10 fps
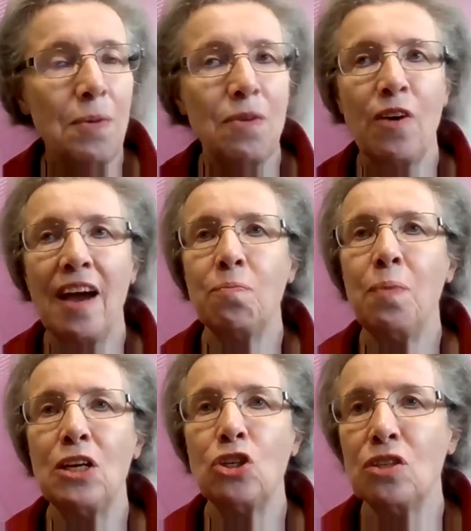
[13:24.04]
5
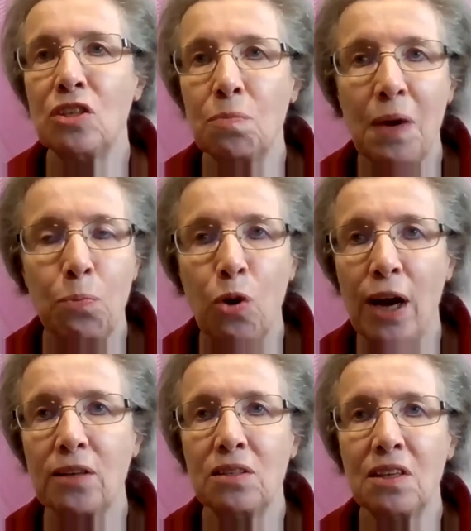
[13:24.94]
patients in my
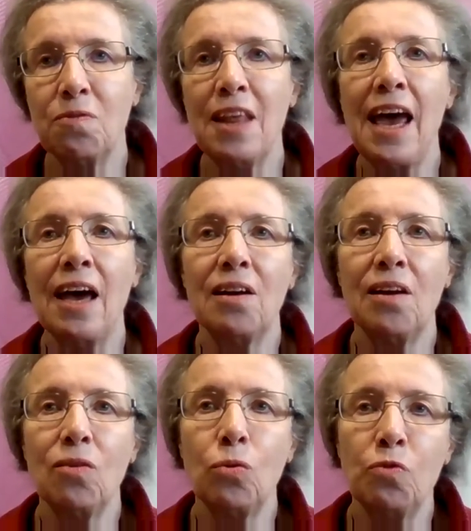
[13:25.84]
practice, if that,
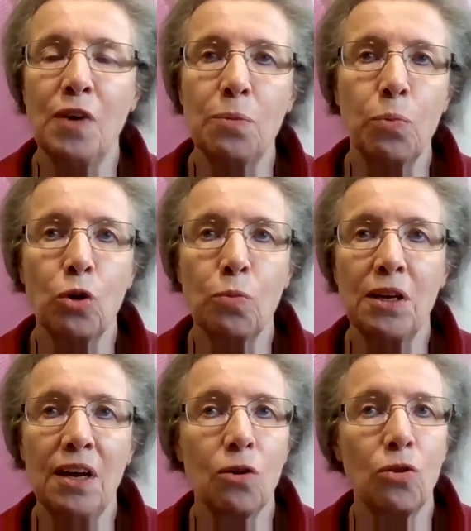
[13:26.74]
who've had
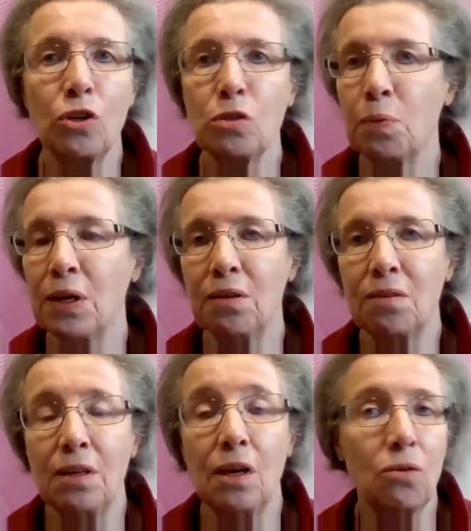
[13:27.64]
permanent hair loss, but
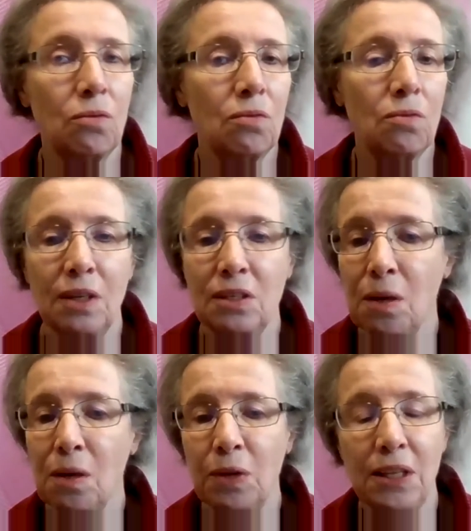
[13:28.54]
you know, it's
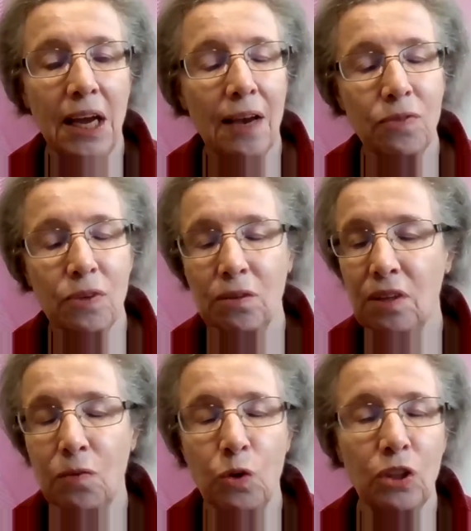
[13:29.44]
something they have to
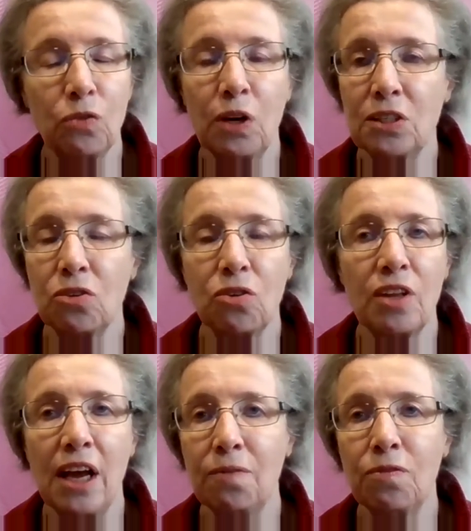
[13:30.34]
live with the rest of their
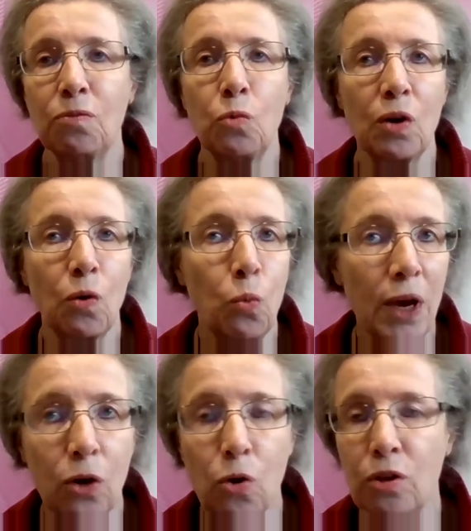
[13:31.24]
life. We are wig
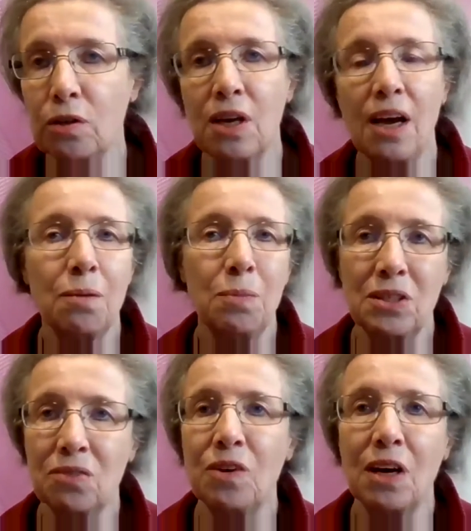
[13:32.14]
all the time. It's
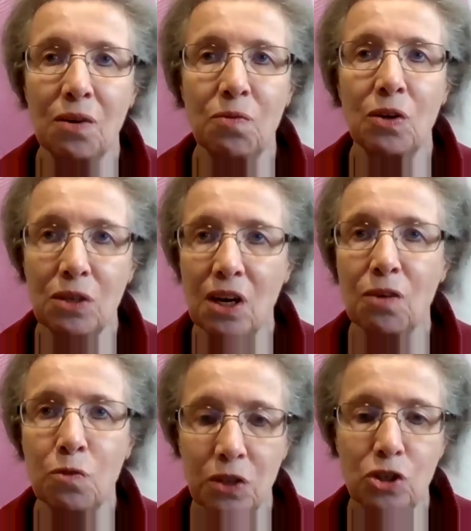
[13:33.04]
very, very tough
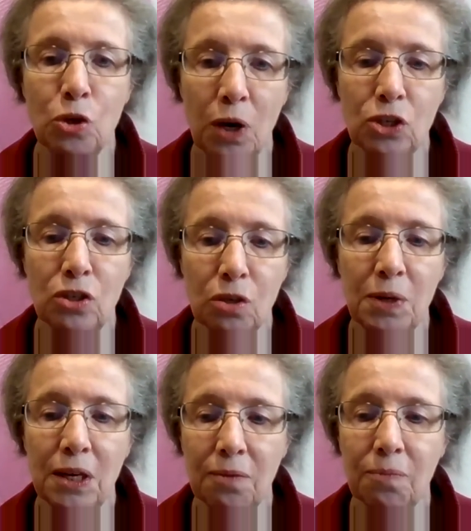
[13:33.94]
situation to be
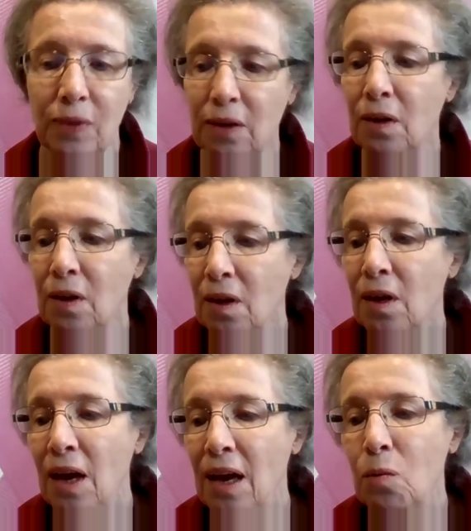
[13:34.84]
in.
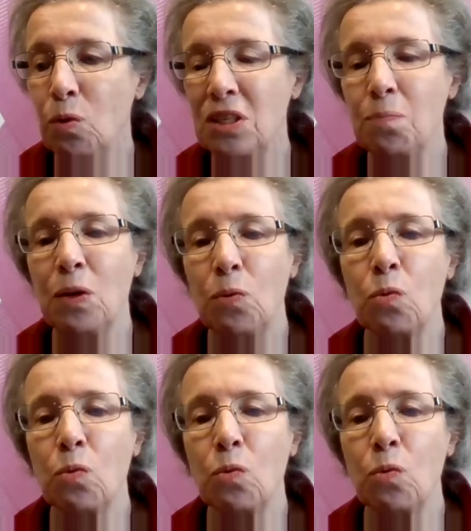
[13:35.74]
And it was something